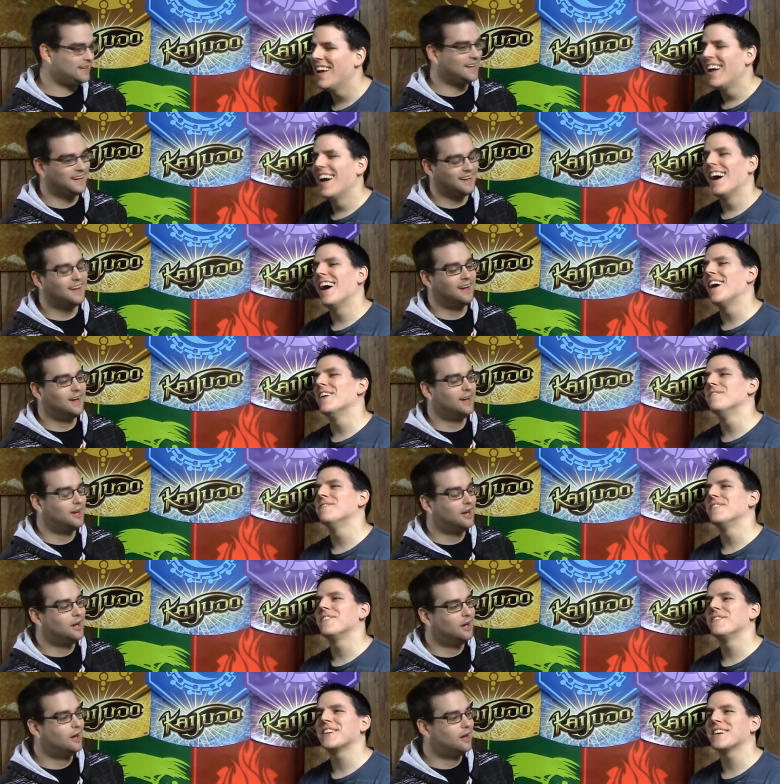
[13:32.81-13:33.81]
Speaker 1: yeah. Um,
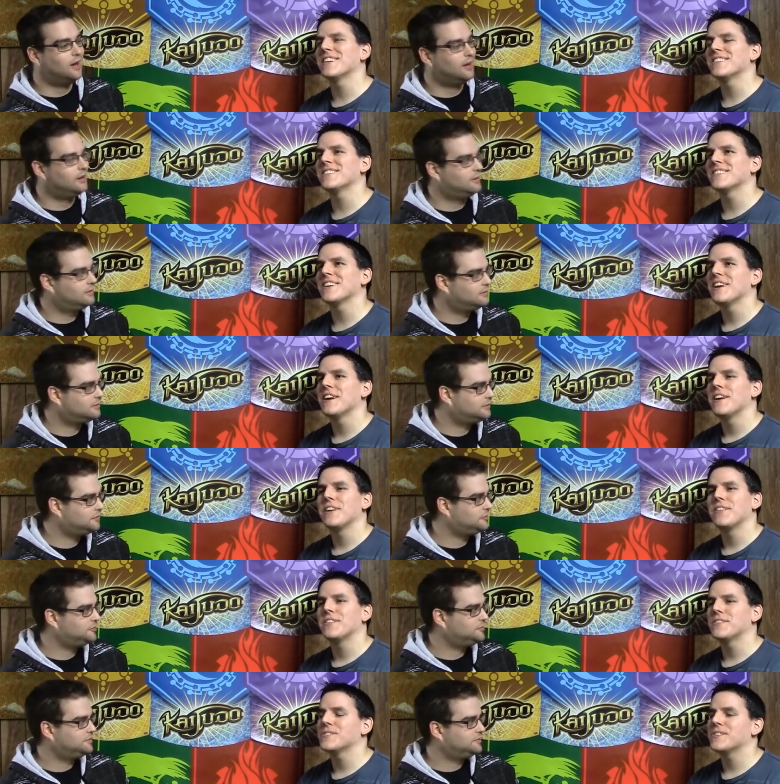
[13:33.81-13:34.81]
because
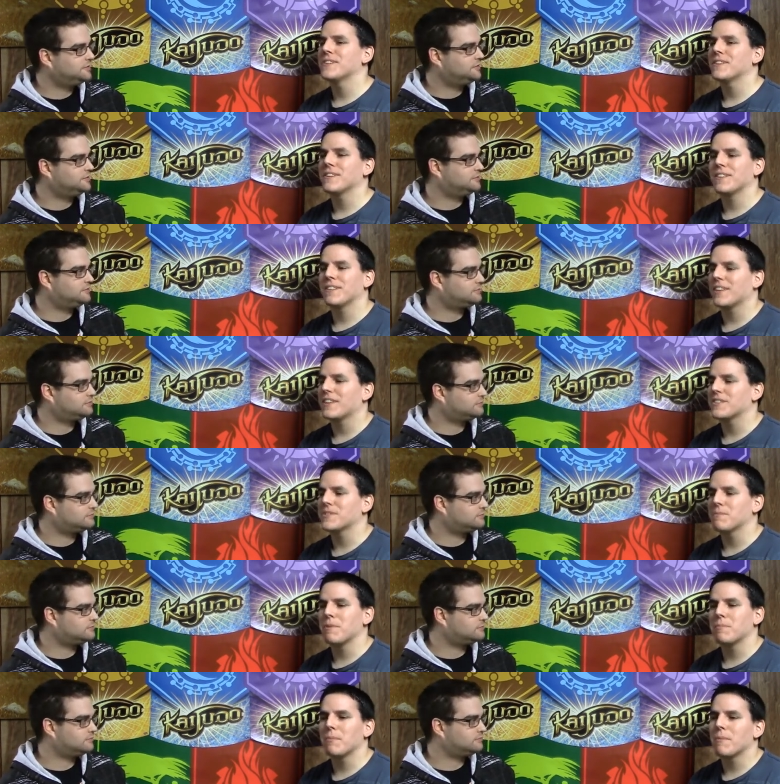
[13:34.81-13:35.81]
there's, like
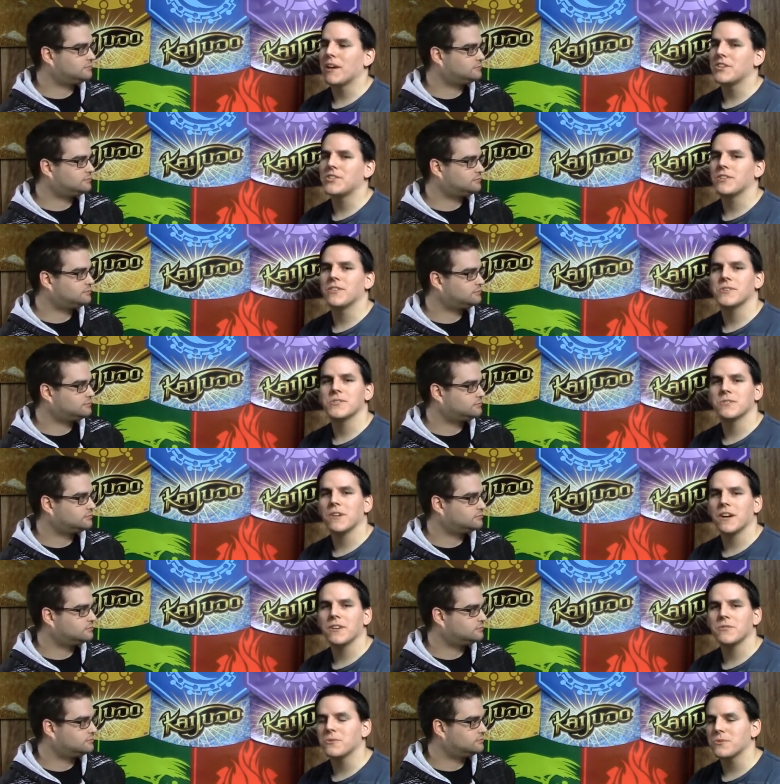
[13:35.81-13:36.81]
some people mentioned, there's a
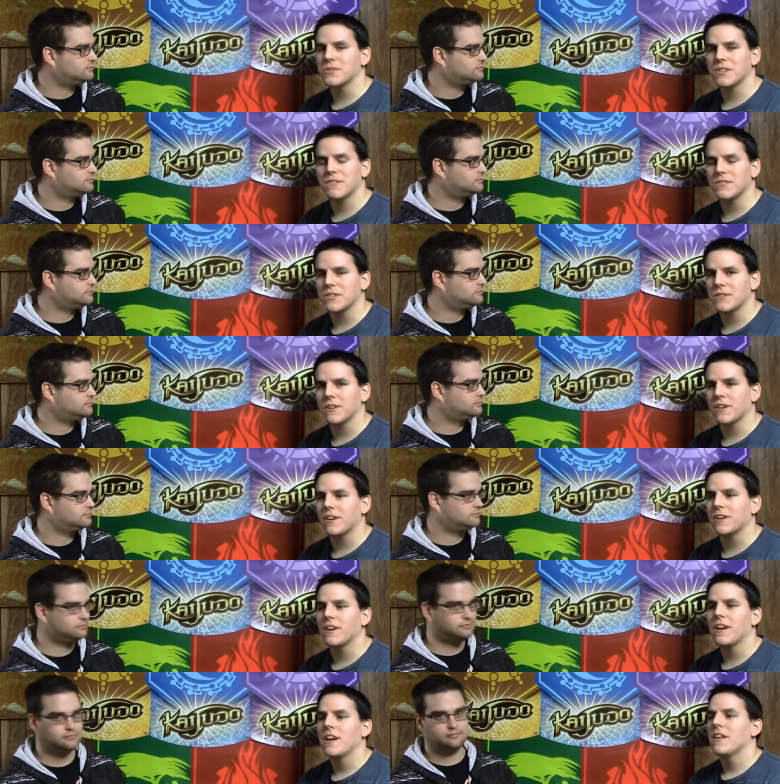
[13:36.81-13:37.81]
lot of dual civs in
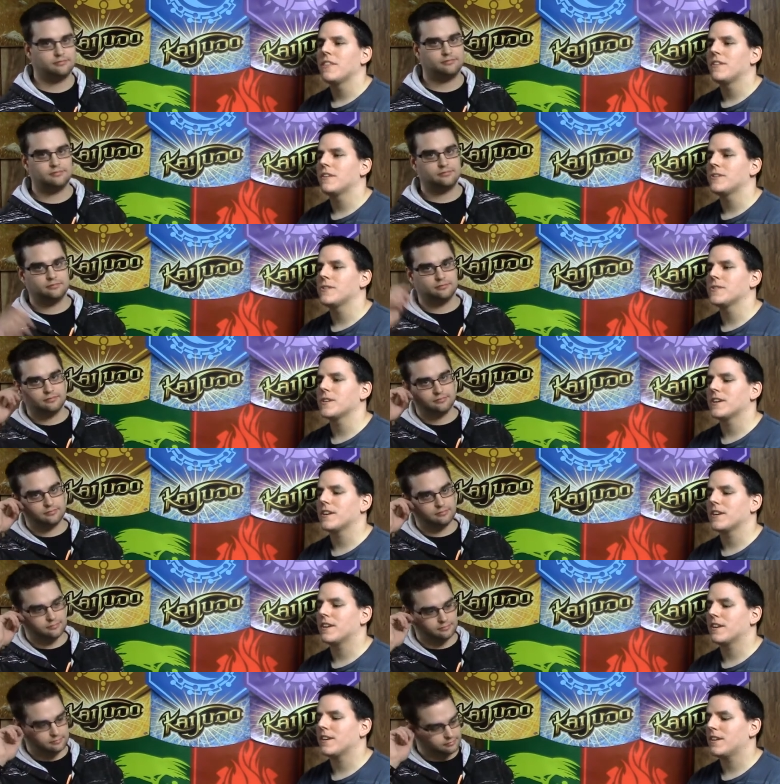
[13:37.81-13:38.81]
there. There's
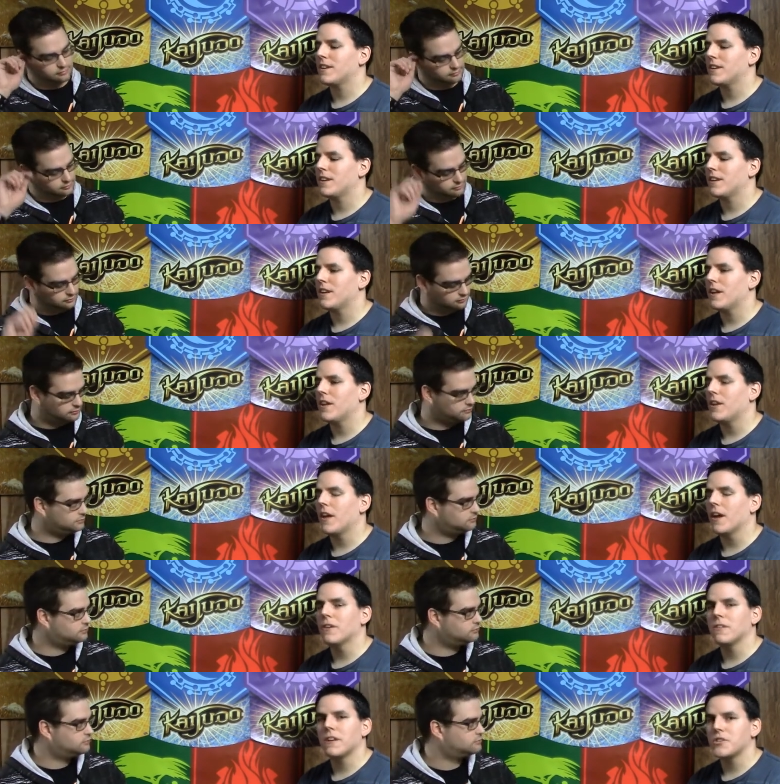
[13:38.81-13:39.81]
uh,
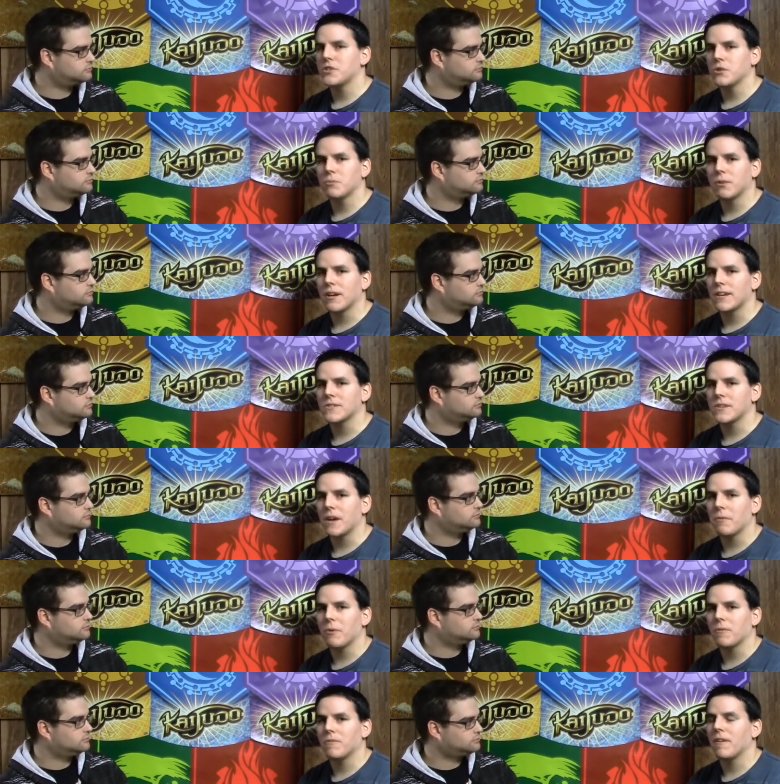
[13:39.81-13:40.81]
not a lot of shield blasts.
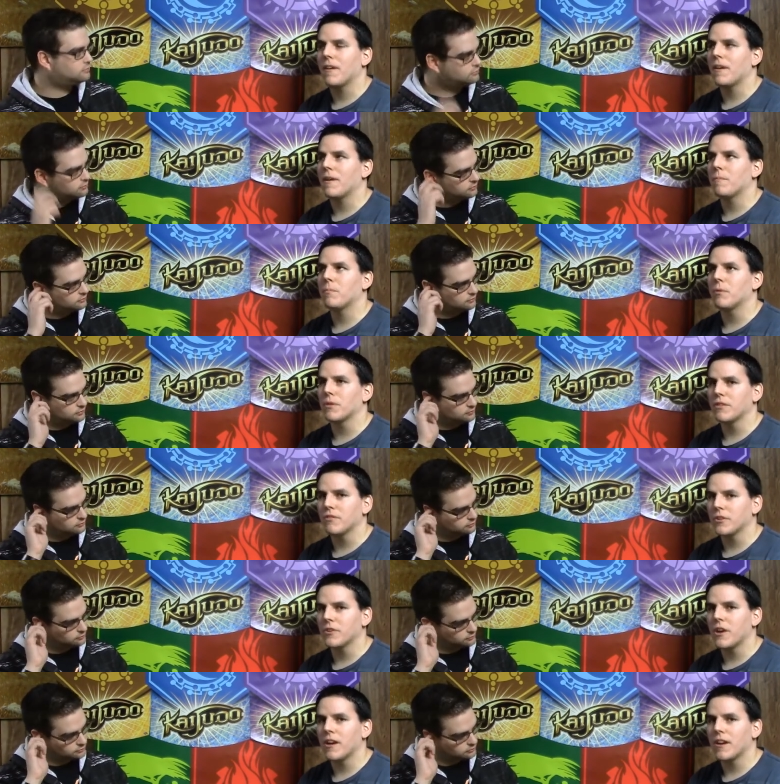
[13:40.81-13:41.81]
I'm, believe it
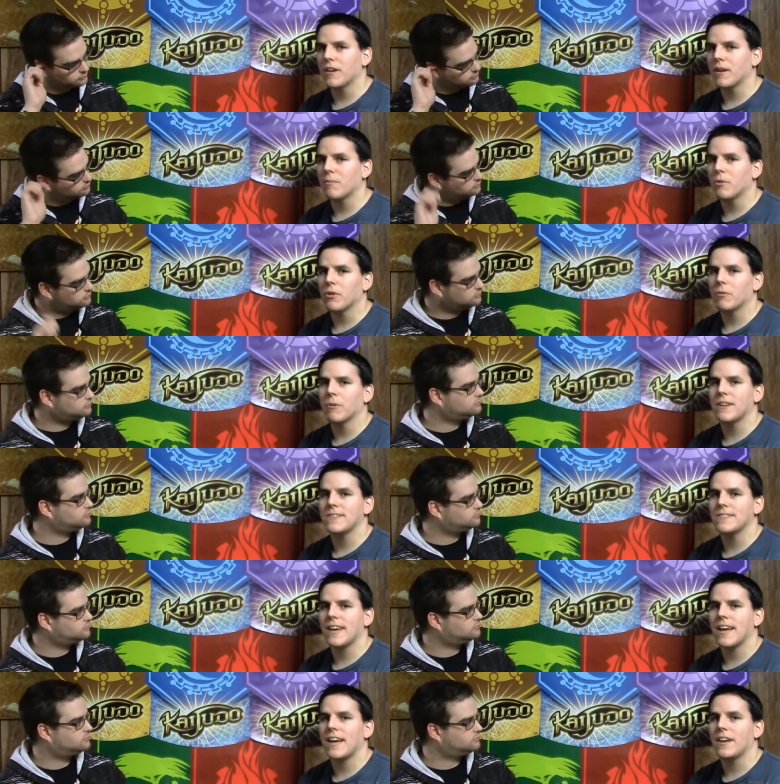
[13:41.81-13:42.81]
or not, I'm only running
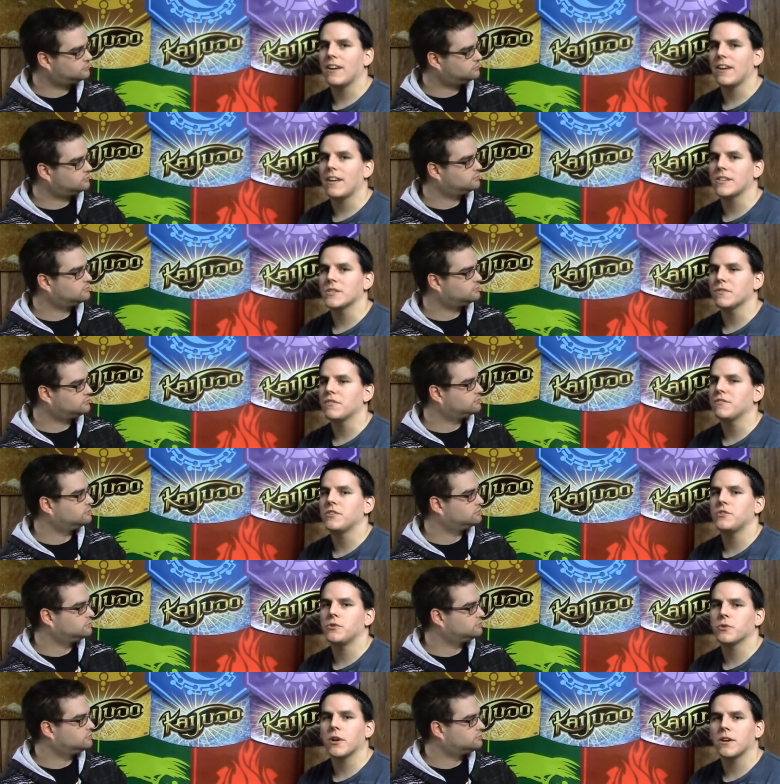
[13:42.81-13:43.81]
10. It's a
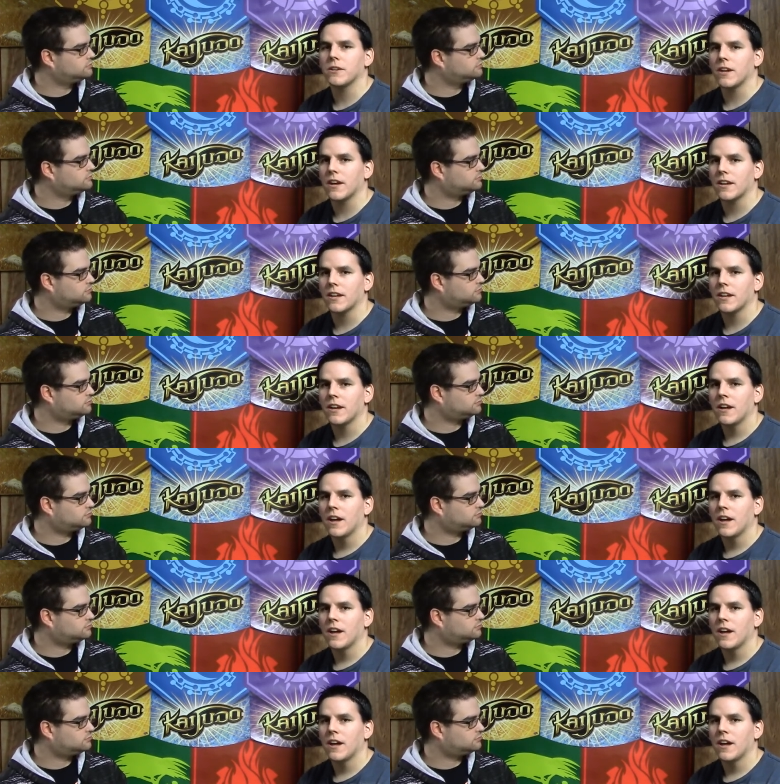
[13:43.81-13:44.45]
52 card deck.